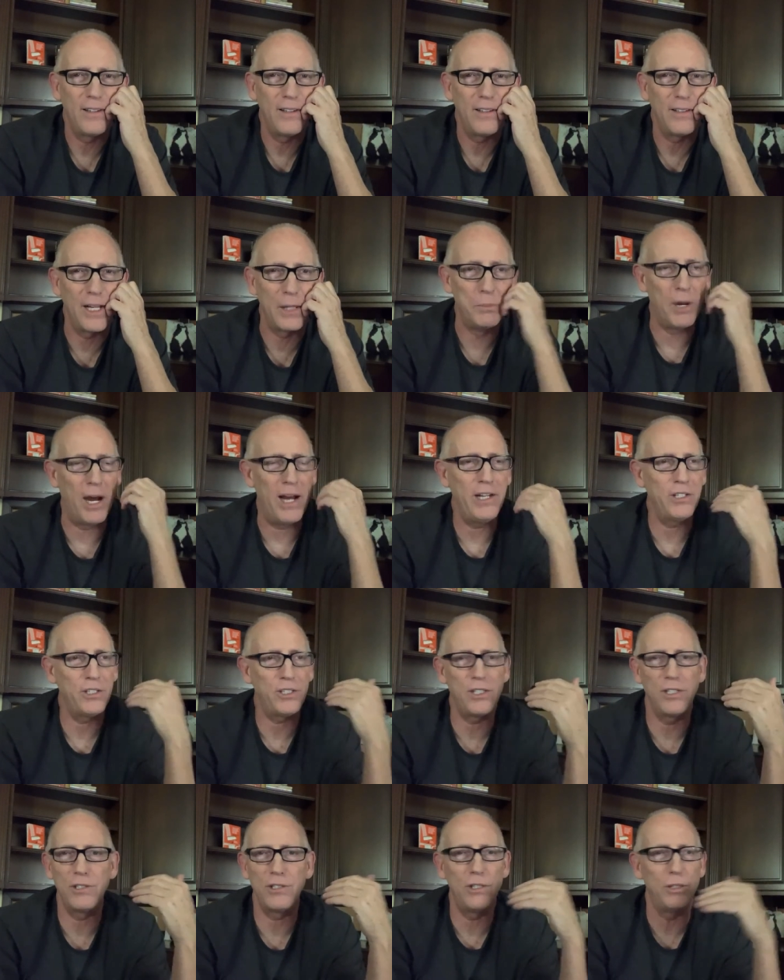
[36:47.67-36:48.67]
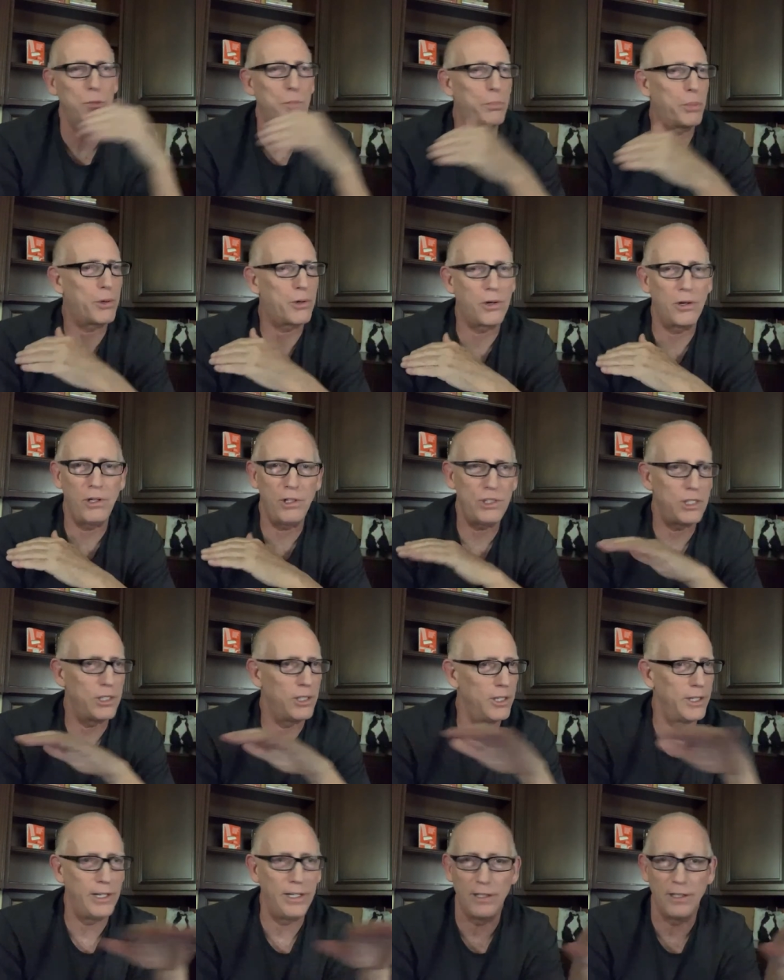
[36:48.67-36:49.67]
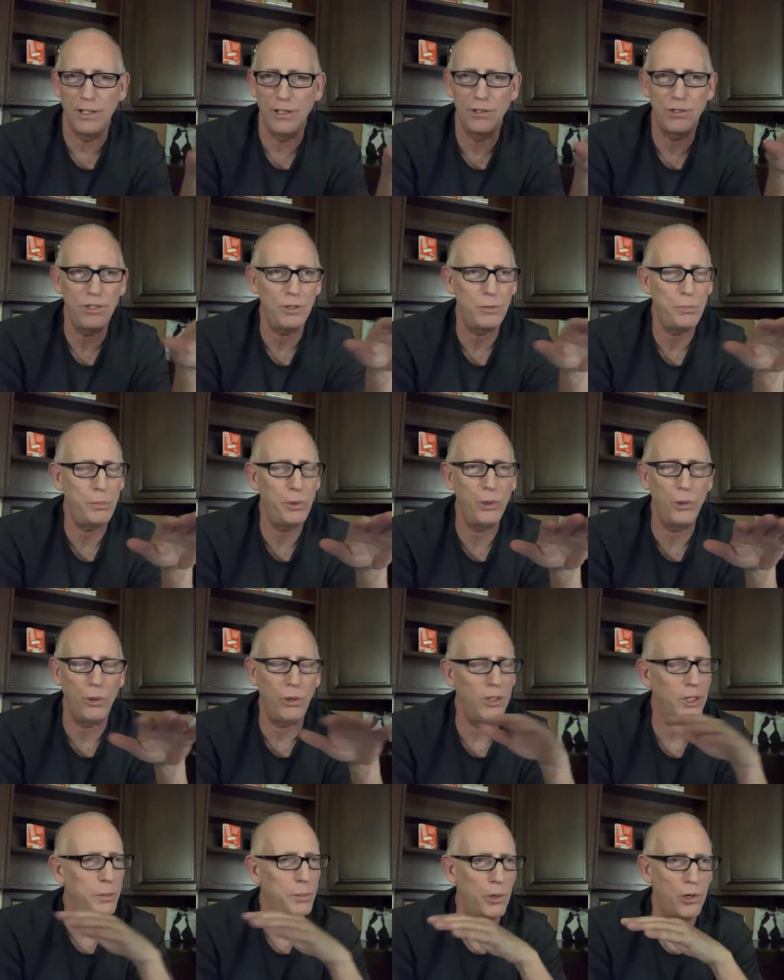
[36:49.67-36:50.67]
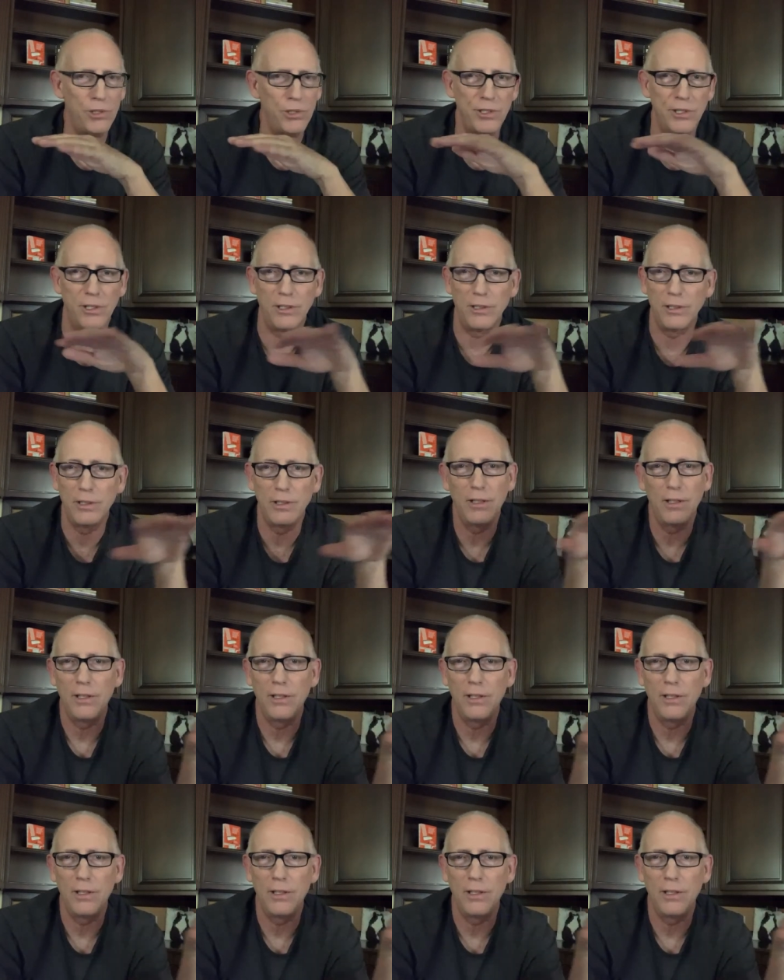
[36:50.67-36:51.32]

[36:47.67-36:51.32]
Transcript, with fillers: Like my decision is personally is just purely personal.